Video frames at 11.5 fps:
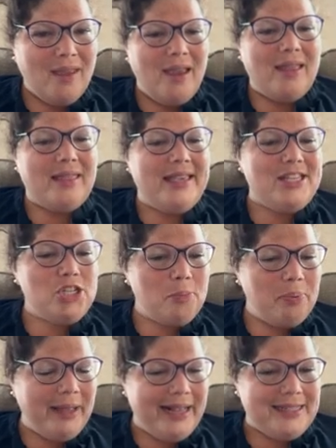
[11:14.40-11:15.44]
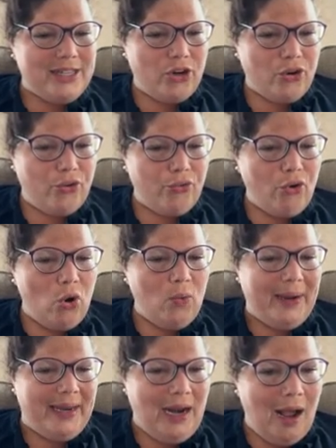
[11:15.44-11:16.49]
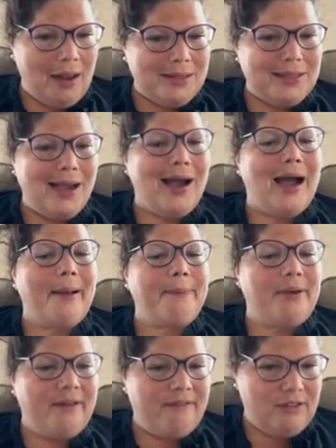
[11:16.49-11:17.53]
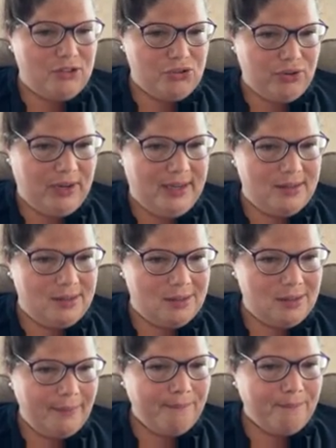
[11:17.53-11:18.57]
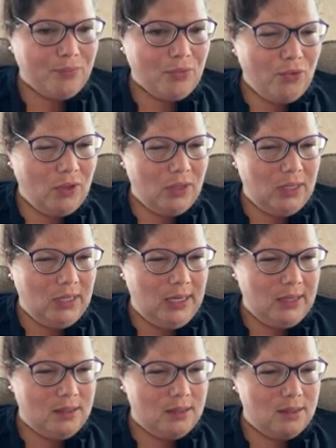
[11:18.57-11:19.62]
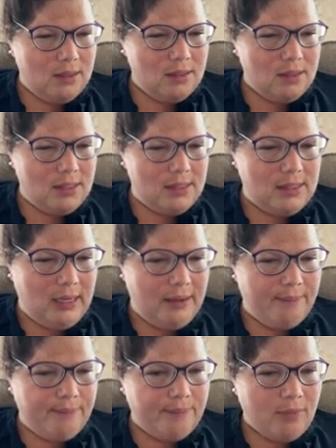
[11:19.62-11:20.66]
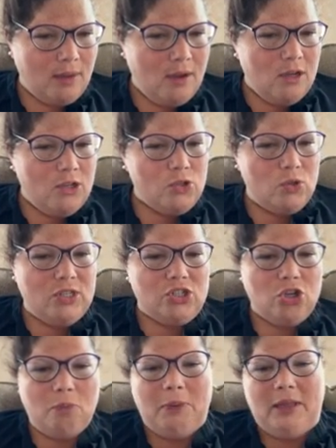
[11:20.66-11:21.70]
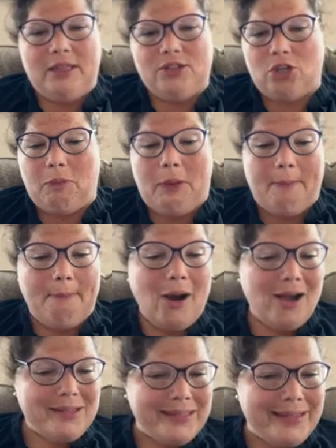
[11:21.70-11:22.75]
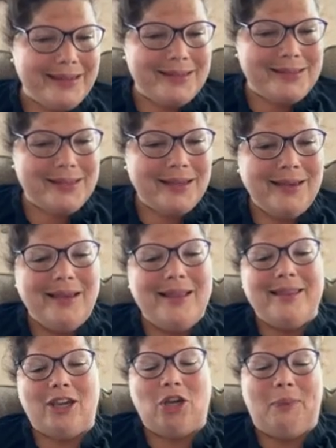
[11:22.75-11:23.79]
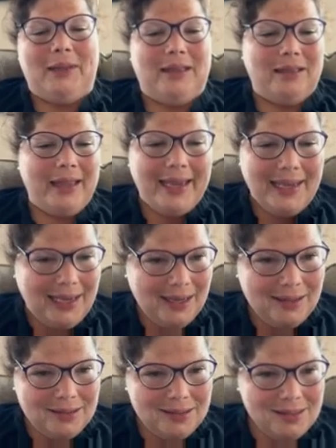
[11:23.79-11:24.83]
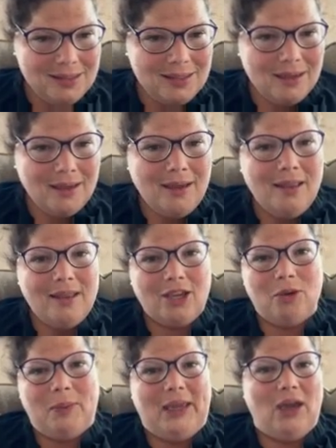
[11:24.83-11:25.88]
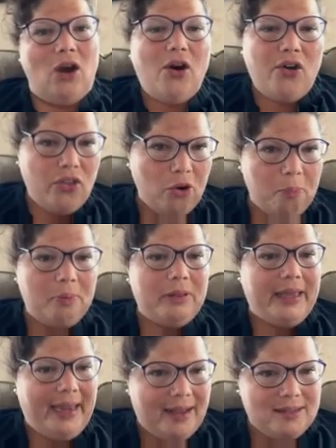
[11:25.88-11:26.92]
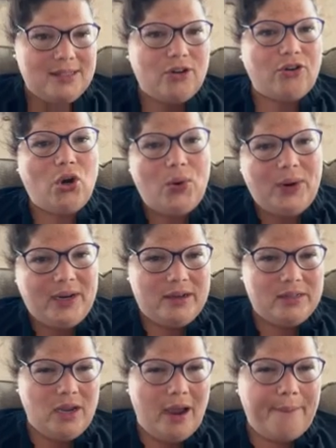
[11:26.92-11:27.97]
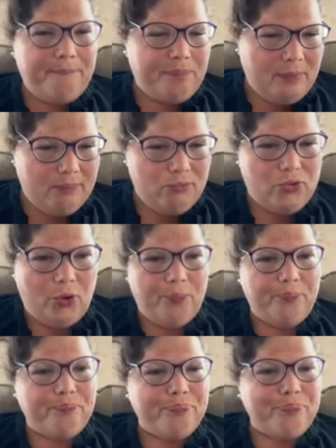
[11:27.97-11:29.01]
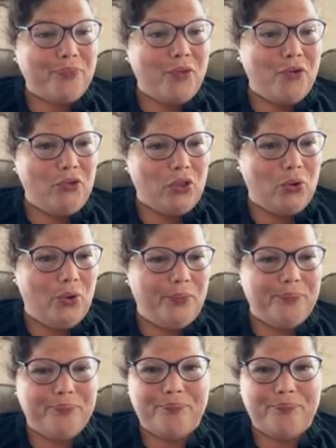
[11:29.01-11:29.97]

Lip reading: And these are plants that are growing on top of the trees. Really neat to see. So these could be mosses, they could be lichens, they could be other plants that are growing on top. So, really cool.